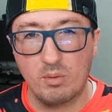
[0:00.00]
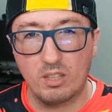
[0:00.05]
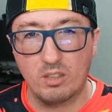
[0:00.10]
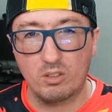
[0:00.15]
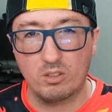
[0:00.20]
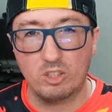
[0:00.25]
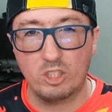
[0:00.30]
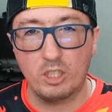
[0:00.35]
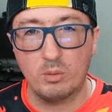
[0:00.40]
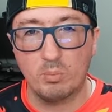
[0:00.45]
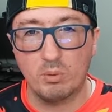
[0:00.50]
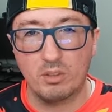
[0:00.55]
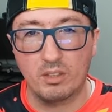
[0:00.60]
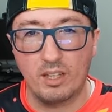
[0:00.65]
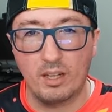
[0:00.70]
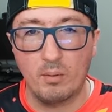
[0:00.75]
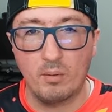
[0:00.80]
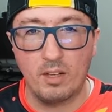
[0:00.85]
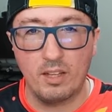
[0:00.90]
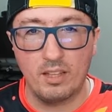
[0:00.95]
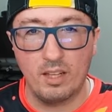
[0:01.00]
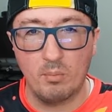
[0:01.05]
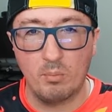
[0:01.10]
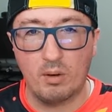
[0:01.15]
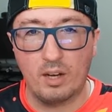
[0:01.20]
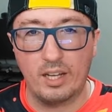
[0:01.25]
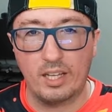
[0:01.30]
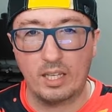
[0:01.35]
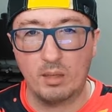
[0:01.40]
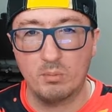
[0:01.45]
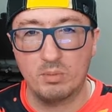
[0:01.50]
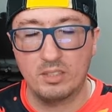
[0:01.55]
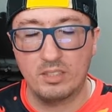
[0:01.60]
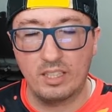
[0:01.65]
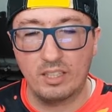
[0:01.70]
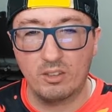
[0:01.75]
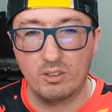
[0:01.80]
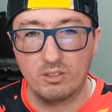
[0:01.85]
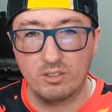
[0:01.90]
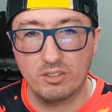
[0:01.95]
be a little cheaper than buying them
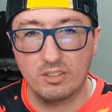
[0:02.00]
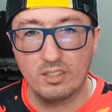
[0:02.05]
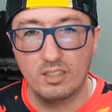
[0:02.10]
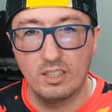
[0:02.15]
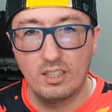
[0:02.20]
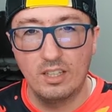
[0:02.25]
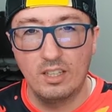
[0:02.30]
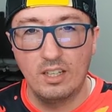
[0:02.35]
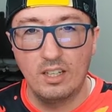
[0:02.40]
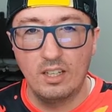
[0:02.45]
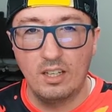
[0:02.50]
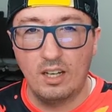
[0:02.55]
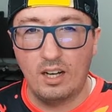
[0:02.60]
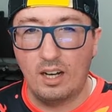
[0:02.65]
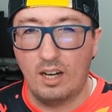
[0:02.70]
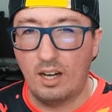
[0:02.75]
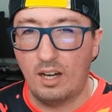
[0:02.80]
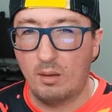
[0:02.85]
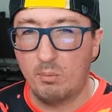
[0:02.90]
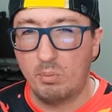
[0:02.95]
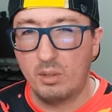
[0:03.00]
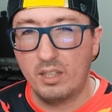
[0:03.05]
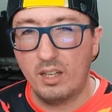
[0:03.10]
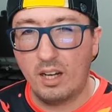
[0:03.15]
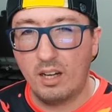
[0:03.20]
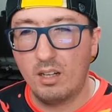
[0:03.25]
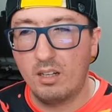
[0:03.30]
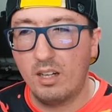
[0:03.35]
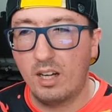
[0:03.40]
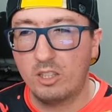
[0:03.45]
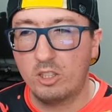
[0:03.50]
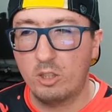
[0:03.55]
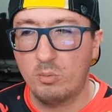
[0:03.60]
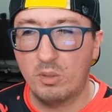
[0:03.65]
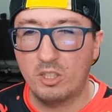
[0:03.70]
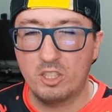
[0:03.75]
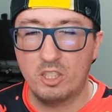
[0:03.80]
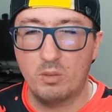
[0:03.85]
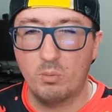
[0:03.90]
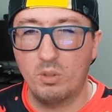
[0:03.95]
singles, but not too
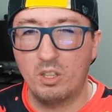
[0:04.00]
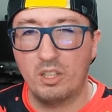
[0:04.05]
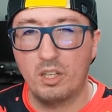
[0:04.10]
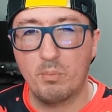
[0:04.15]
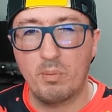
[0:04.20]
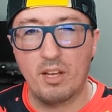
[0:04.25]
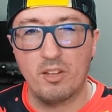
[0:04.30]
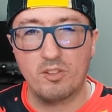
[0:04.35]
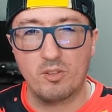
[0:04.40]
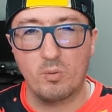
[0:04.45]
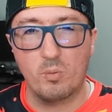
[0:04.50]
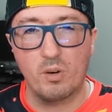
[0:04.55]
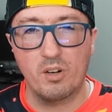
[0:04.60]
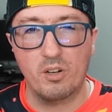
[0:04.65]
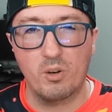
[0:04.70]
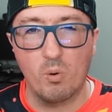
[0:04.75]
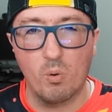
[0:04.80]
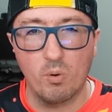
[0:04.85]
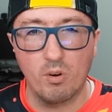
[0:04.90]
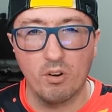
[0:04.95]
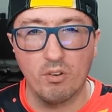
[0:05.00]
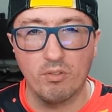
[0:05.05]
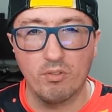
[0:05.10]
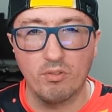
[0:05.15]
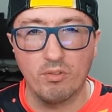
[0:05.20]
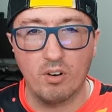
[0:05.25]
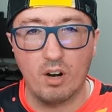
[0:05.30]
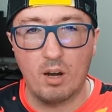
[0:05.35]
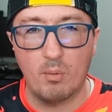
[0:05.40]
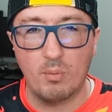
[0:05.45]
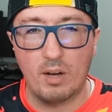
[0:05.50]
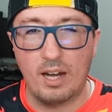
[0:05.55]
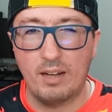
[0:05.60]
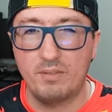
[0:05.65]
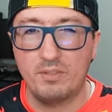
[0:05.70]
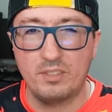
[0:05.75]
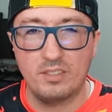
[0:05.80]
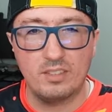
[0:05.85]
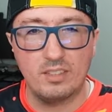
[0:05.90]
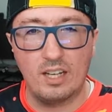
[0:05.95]
much. It really depends on where you order from.
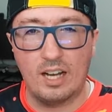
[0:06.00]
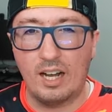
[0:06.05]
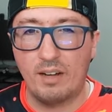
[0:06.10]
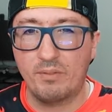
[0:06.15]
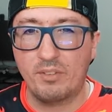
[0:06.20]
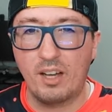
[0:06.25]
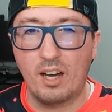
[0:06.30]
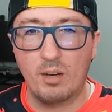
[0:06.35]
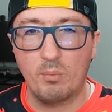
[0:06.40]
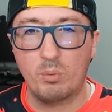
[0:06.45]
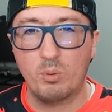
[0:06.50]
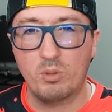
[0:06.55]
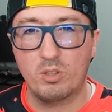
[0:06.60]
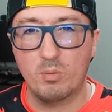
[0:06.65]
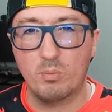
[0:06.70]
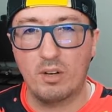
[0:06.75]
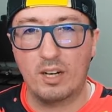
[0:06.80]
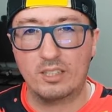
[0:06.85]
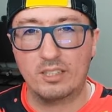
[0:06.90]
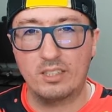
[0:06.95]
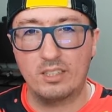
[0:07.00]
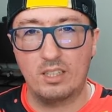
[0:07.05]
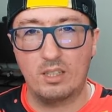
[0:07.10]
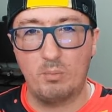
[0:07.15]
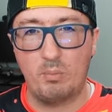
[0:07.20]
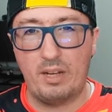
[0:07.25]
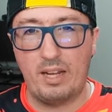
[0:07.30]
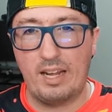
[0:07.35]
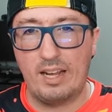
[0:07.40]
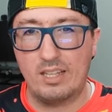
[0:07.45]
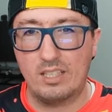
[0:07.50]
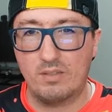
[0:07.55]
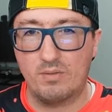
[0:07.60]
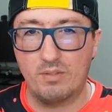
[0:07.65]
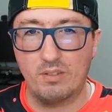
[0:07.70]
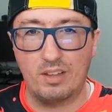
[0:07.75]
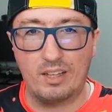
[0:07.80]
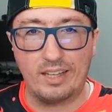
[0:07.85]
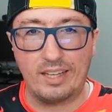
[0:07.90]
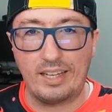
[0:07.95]
I've gotten booster boxes in the past
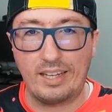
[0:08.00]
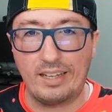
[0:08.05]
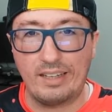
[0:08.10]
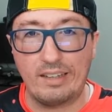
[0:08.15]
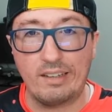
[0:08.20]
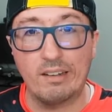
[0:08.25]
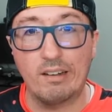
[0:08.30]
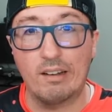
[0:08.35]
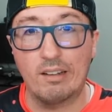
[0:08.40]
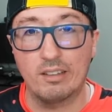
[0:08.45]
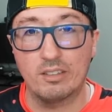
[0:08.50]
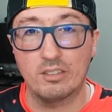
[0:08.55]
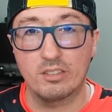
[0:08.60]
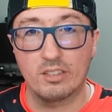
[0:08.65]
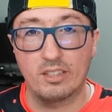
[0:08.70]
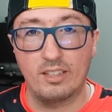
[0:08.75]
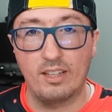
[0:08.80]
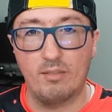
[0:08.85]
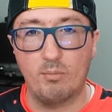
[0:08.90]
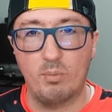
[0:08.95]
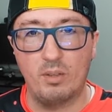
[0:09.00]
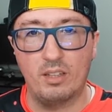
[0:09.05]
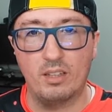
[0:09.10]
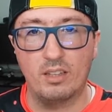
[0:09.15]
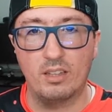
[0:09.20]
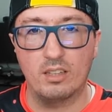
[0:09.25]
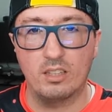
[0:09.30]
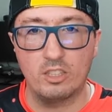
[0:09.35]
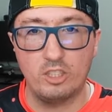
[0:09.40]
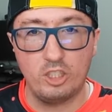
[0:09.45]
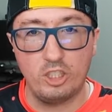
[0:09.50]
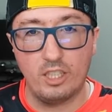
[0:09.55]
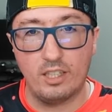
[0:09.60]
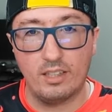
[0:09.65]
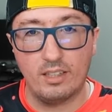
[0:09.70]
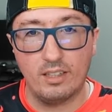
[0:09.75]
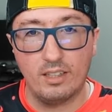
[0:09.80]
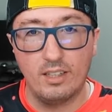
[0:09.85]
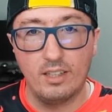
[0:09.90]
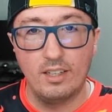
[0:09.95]
for like $80 and they've been
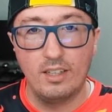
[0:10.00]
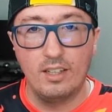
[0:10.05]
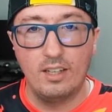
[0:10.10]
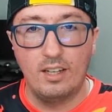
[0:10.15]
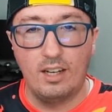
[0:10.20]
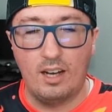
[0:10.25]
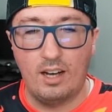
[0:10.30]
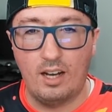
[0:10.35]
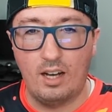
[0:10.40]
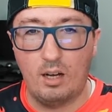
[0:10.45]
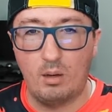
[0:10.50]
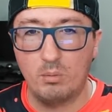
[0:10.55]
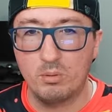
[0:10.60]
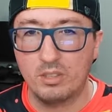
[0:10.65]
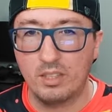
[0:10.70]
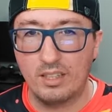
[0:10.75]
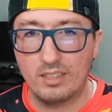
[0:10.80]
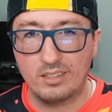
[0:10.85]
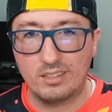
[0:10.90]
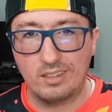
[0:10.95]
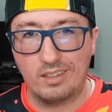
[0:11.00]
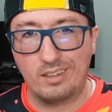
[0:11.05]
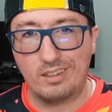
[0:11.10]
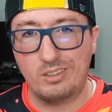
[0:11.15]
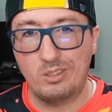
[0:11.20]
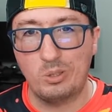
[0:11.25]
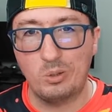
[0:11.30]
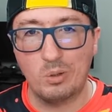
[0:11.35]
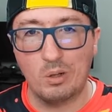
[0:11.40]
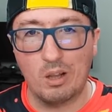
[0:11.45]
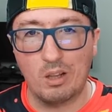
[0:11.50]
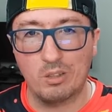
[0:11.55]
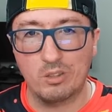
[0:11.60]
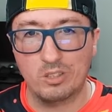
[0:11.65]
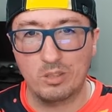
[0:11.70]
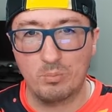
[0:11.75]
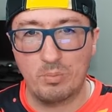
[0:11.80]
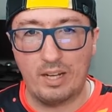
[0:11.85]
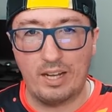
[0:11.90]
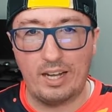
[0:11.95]
legit. So that's like
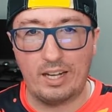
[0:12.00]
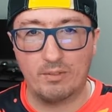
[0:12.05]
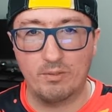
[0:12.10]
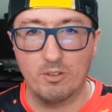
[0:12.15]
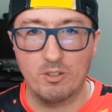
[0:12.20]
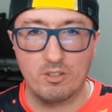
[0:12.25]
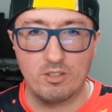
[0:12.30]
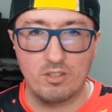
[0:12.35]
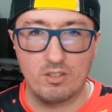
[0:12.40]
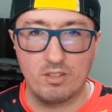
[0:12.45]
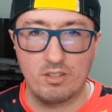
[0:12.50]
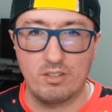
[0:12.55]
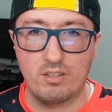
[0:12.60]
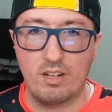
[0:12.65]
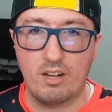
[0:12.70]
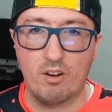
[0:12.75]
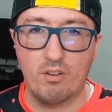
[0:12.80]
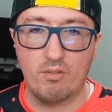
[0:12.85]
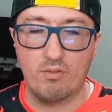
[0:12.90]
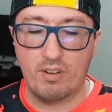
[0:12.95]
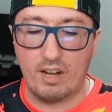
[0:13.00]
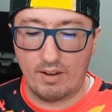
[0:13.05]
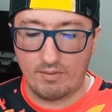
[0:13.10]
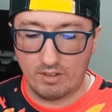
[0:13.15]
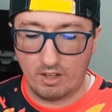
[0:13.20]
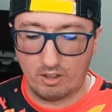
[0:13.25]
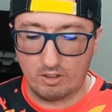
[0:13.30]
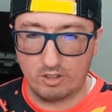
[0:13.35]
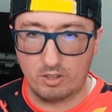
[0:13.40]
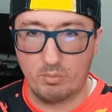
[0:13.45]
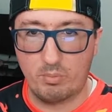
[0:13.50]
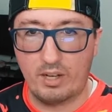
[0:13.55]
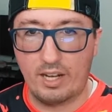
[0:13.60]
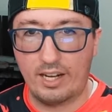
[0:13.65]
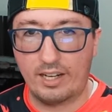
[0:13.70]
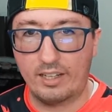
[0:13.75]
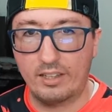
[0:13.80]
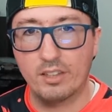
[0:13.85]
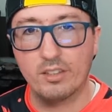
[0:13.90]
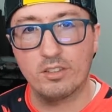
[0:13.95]
$2 a pack versus the standard $5 a
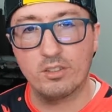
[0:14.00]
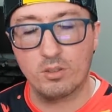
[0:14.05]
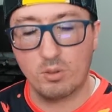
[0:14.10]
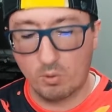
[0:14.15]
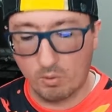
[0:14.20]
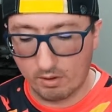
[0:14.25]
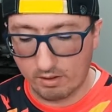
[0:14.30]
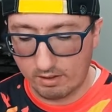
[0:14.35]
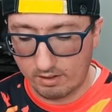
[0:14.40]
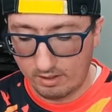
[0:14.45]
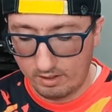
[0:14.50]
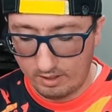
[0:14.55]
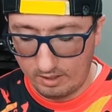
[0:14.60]
pack in the store.